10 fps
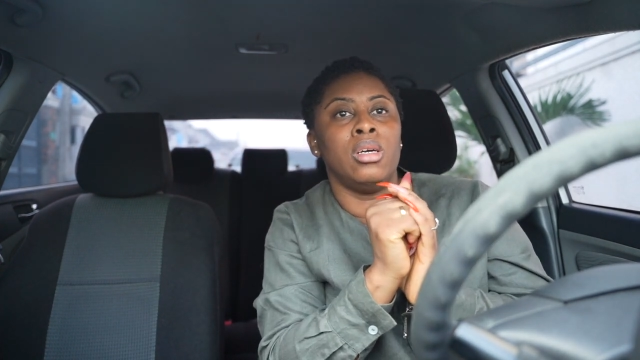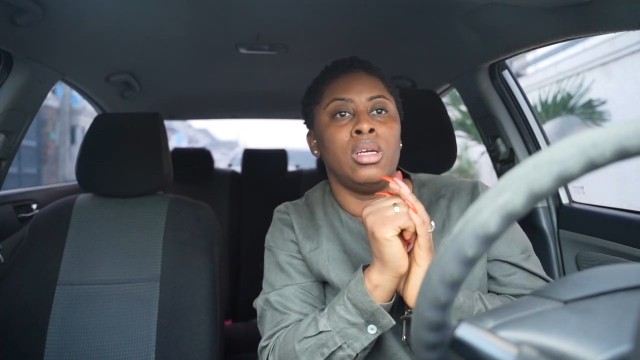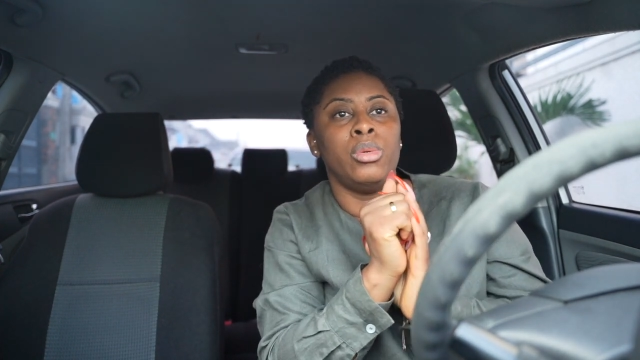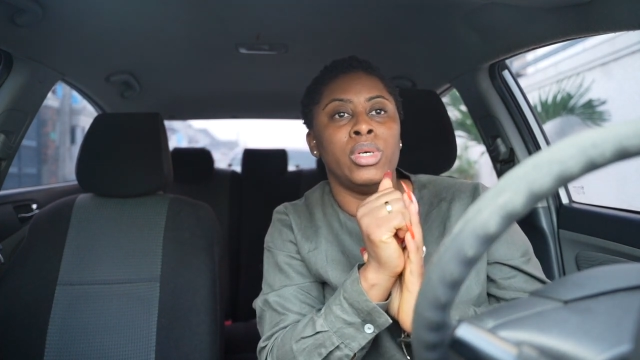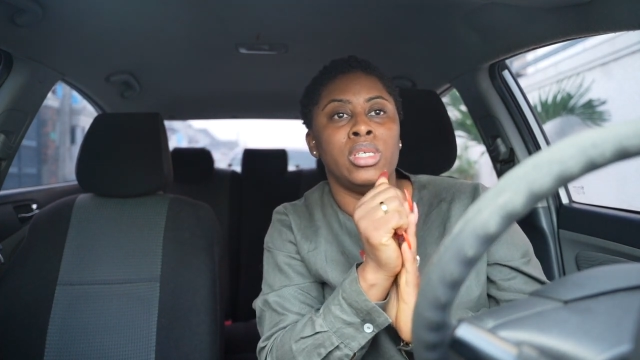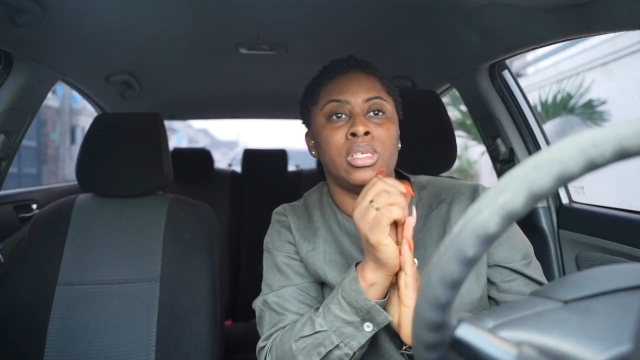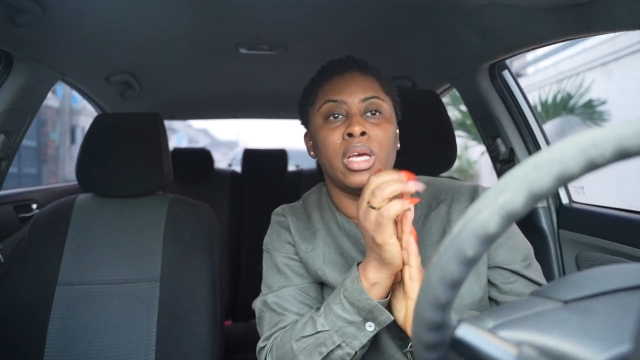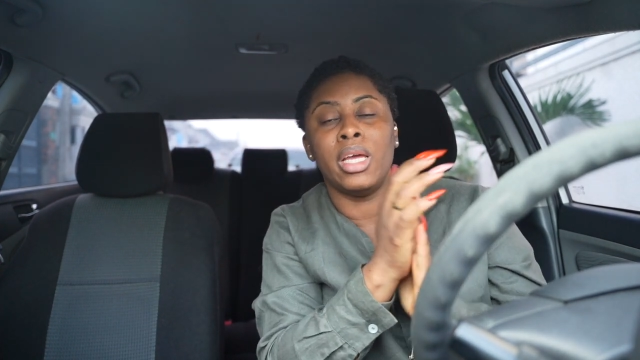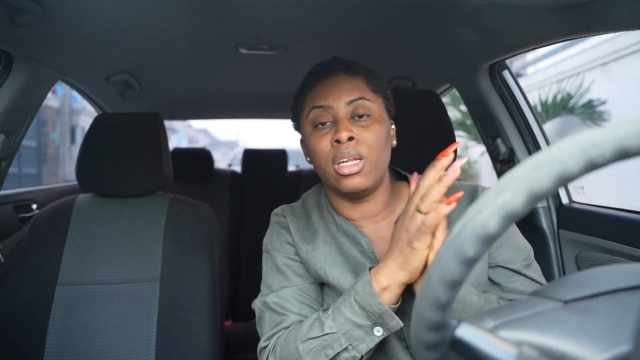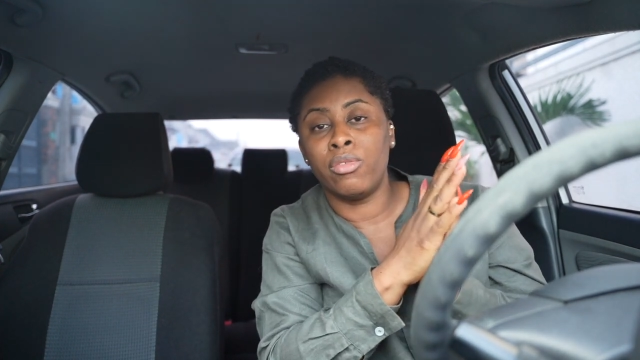Anyways,
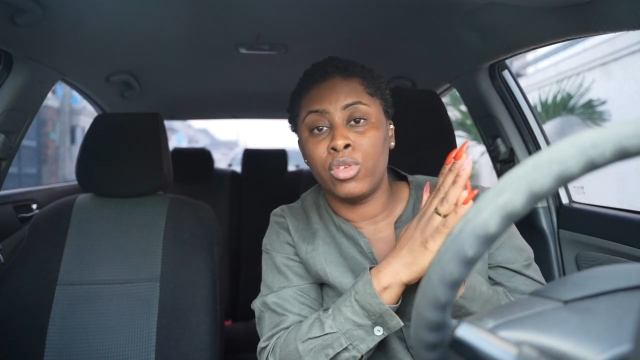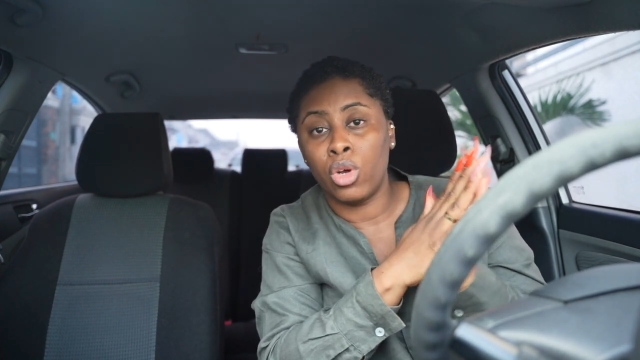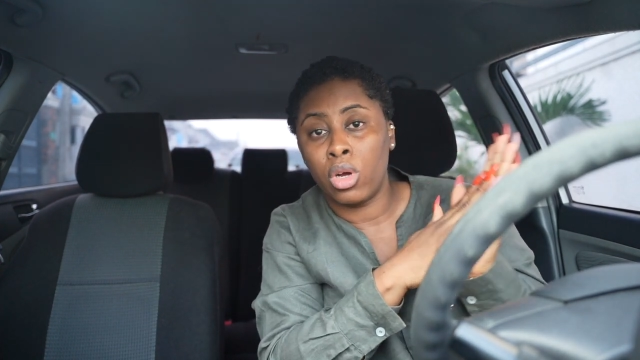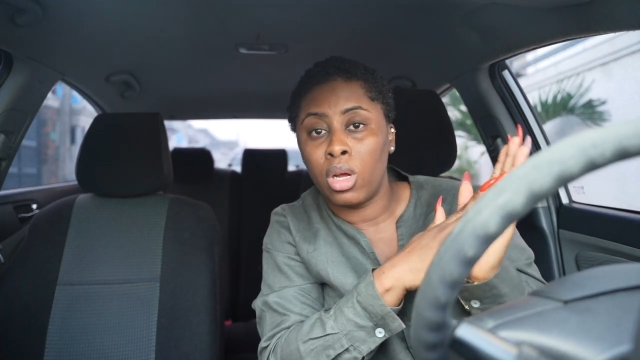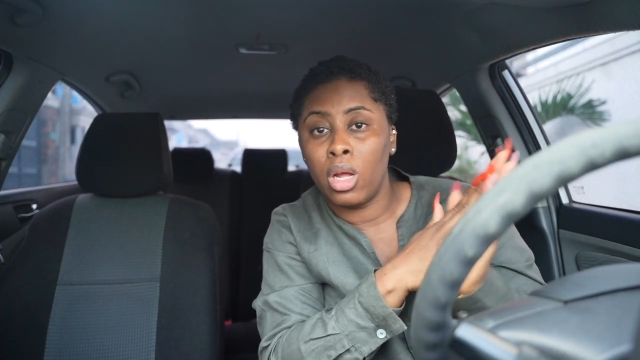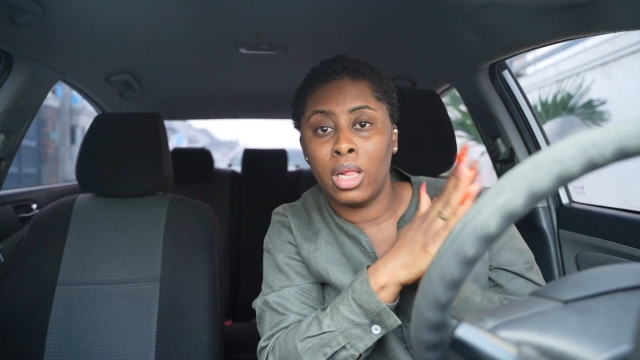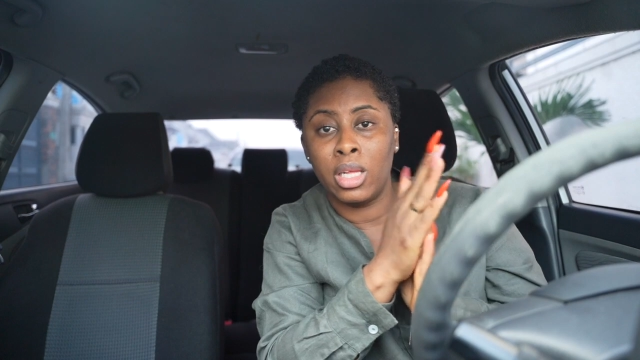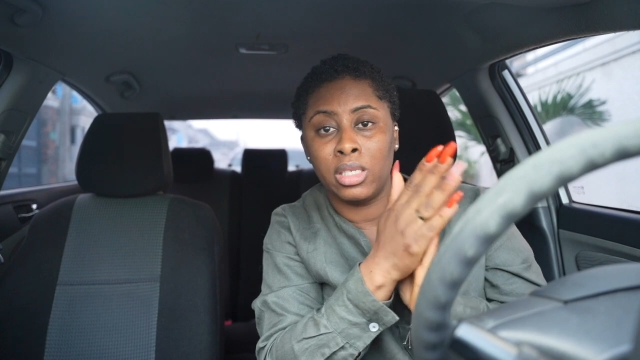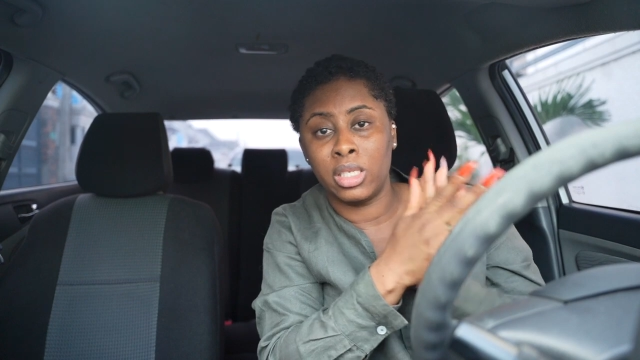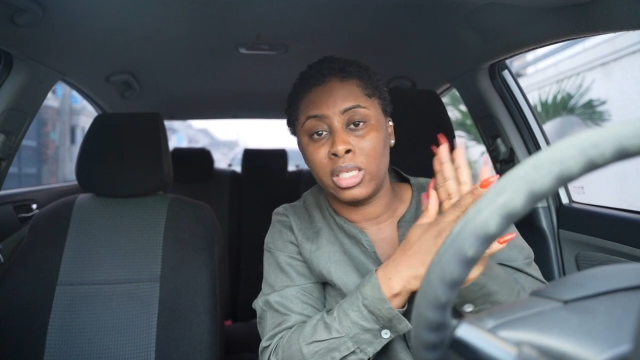enough talk.
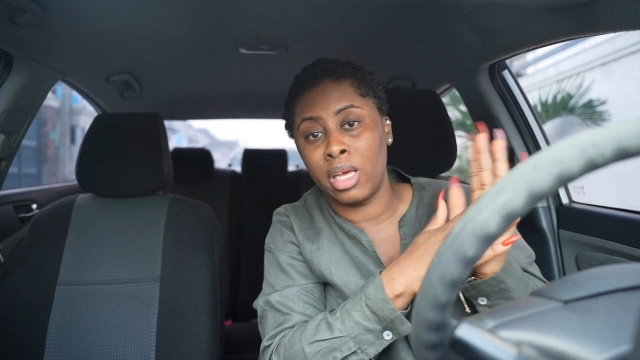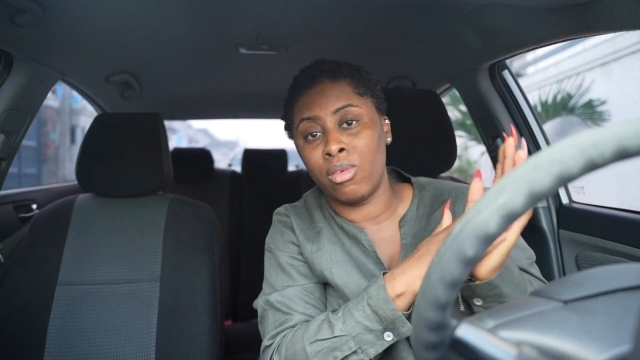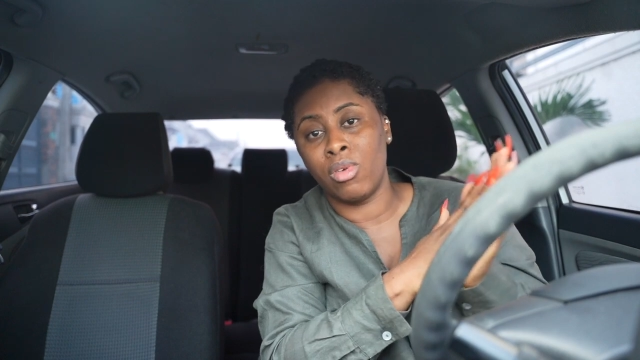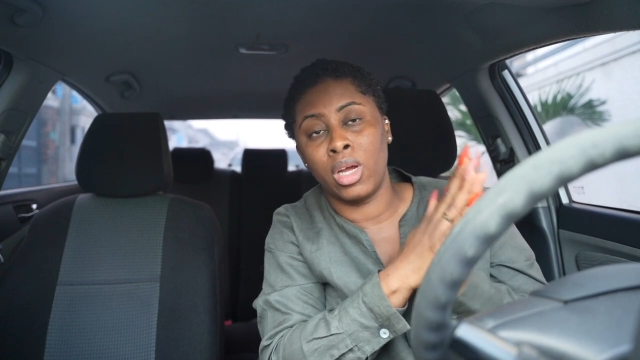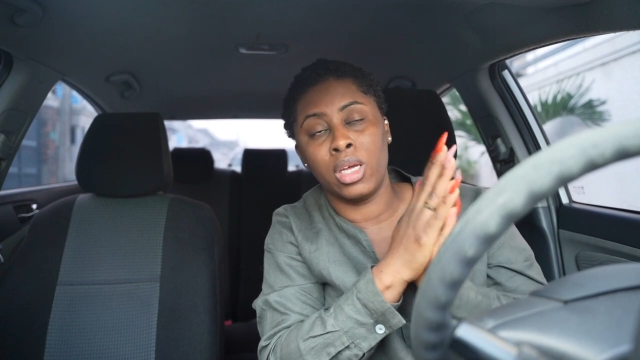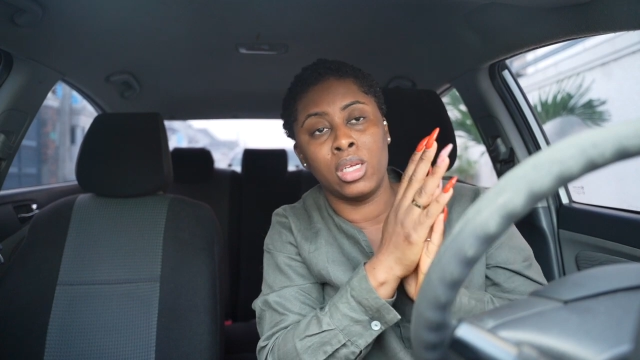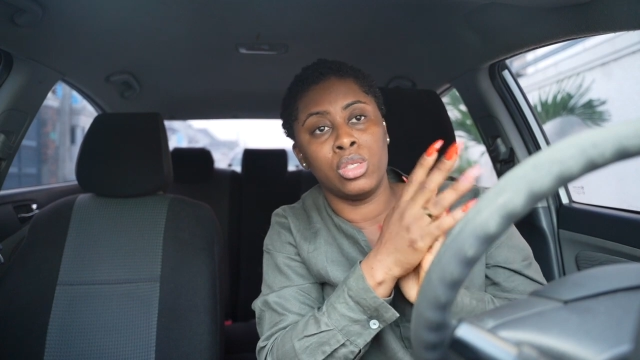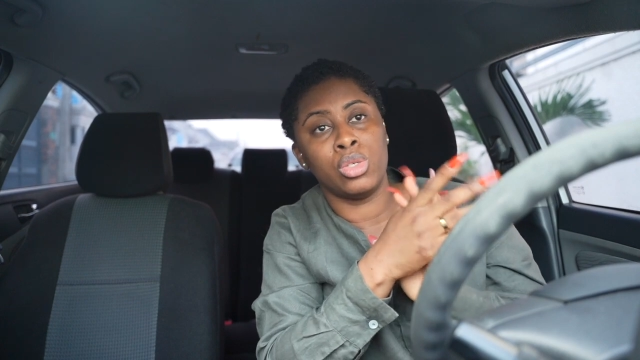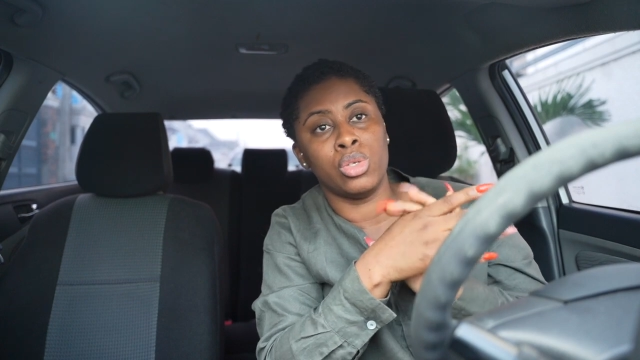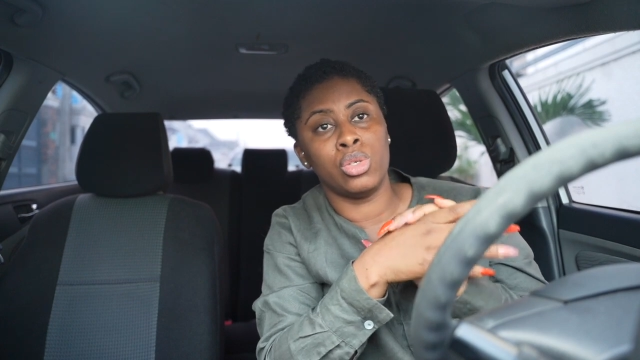Let's just get right
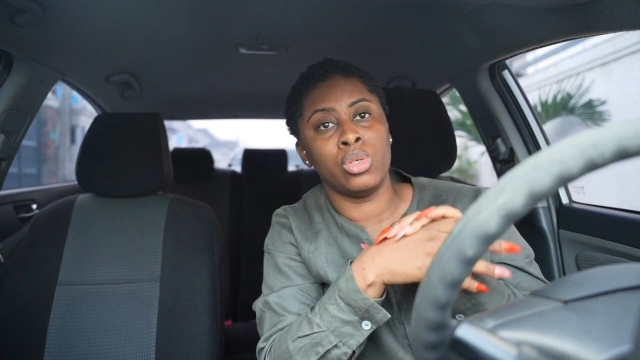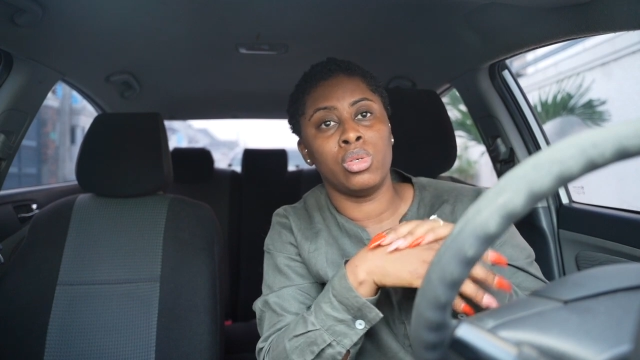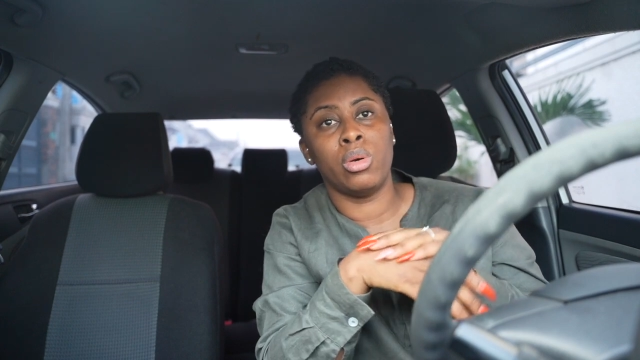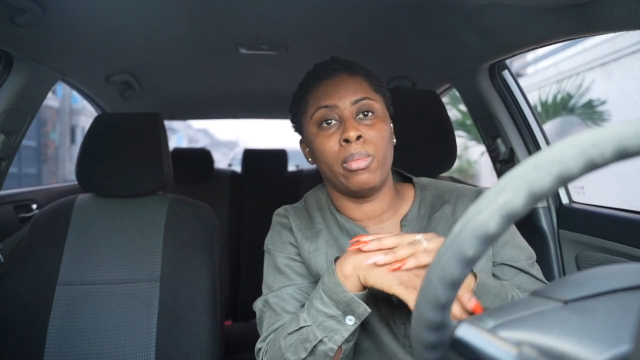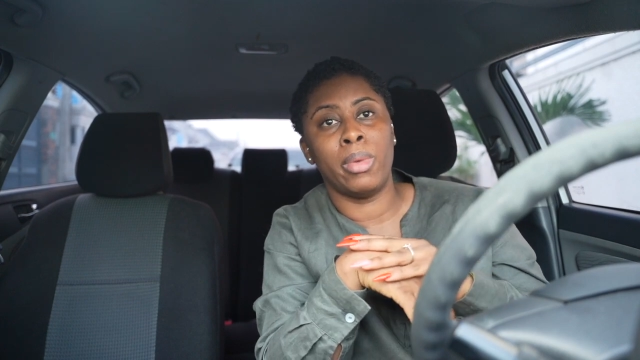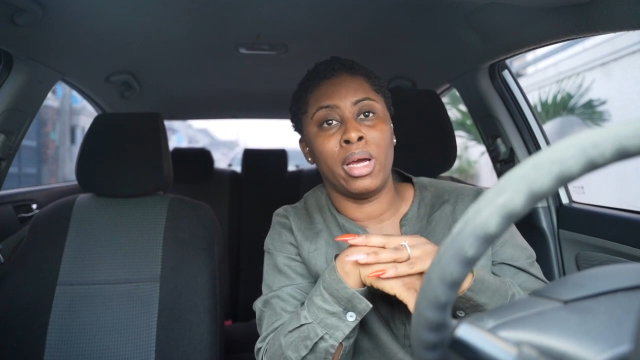into my